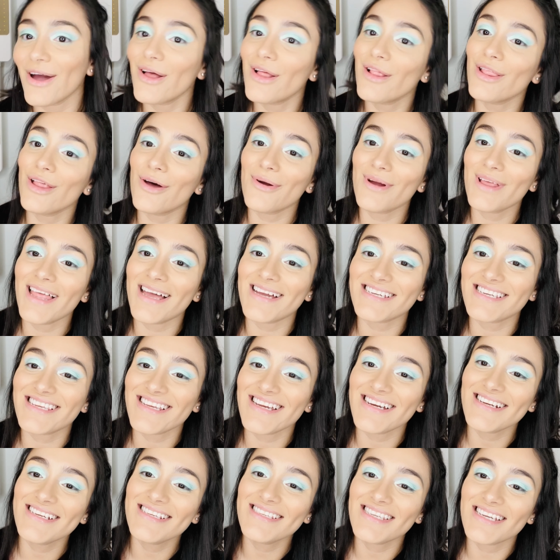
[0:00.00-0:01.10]
lower lash line
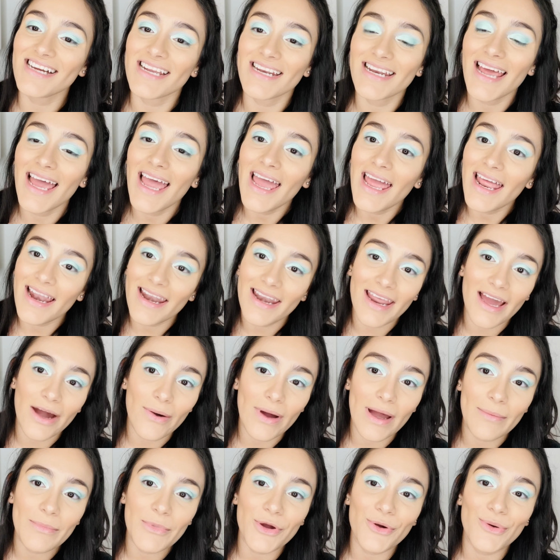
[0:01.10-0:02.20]
is done. Now
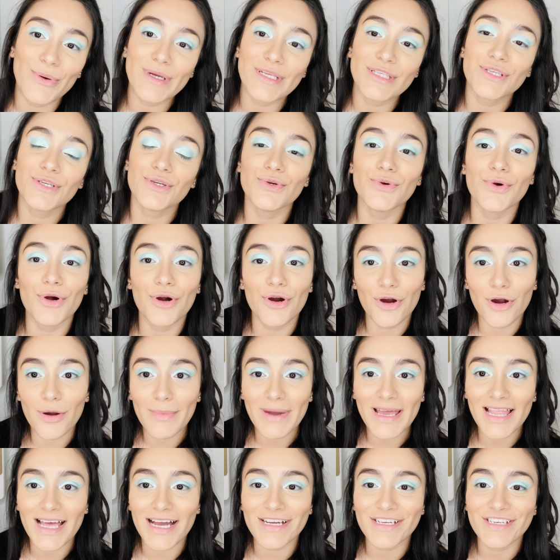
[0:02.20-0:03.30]
I'm going to curl my
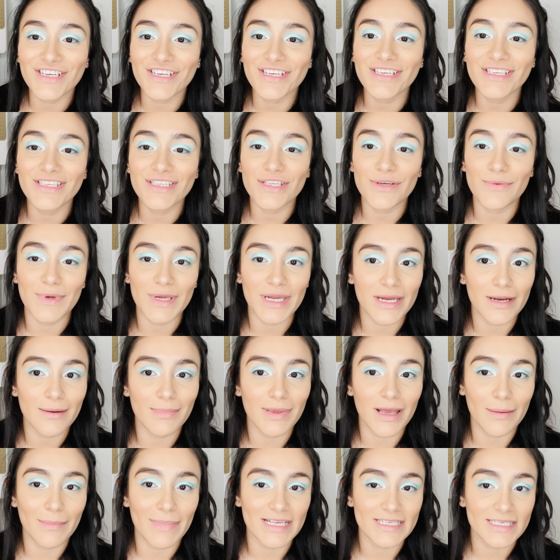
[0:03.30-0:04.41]
lashes so we can apply
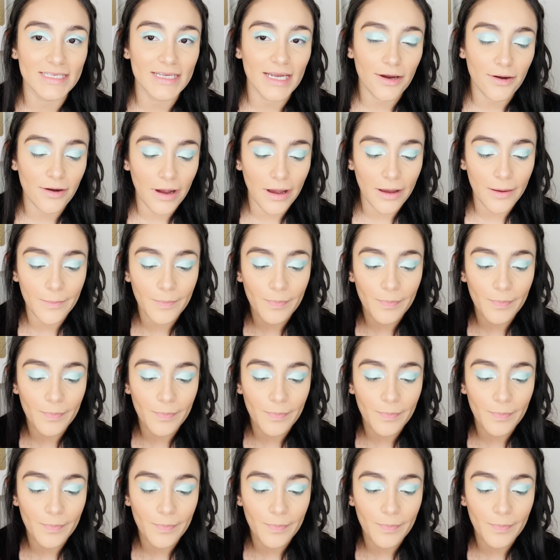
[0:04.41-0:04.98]
mascara.